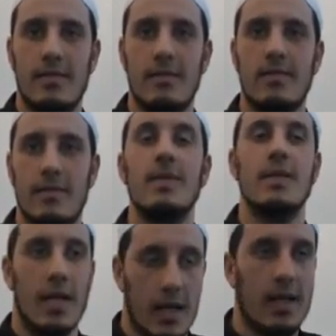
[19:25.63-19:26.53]
pious son.
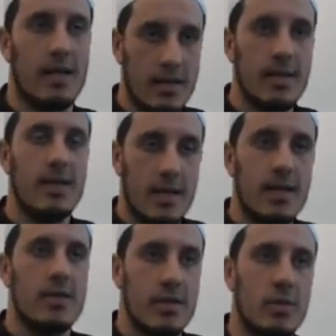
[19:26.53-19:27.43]
Yeah.
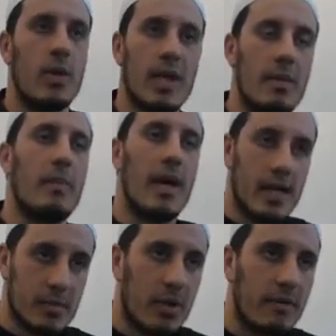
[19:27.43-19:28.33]
He said, welcome a
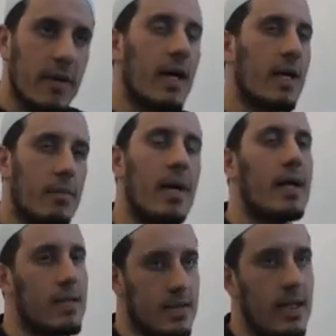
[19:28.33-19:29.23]
pious prophet and a
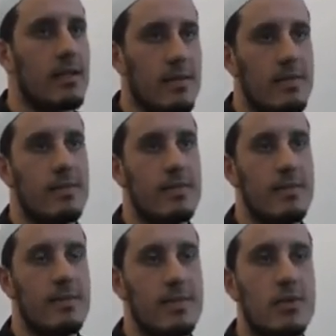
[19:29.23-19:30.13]
pious son.
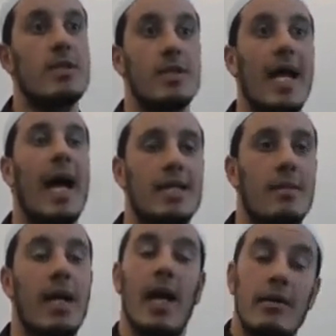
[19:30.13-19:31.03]
So this is
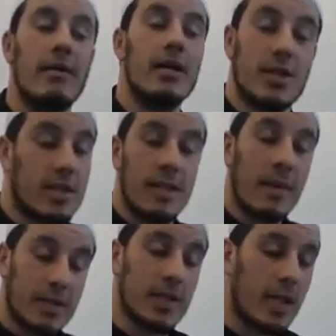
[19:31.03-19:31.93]
Adam. And just
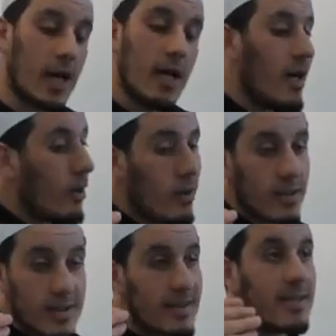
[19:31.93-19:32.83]
imagine, yeah,
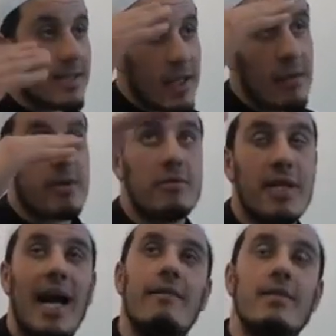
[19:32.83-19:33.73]
he's going through
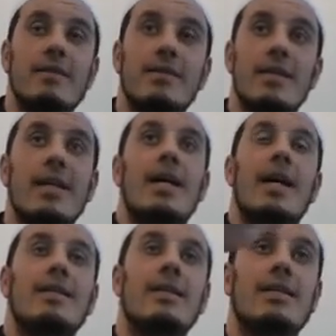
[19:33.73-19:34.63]
the heavens
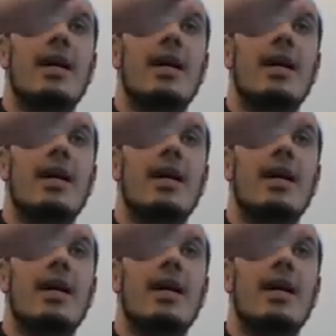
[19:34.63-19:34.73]
and these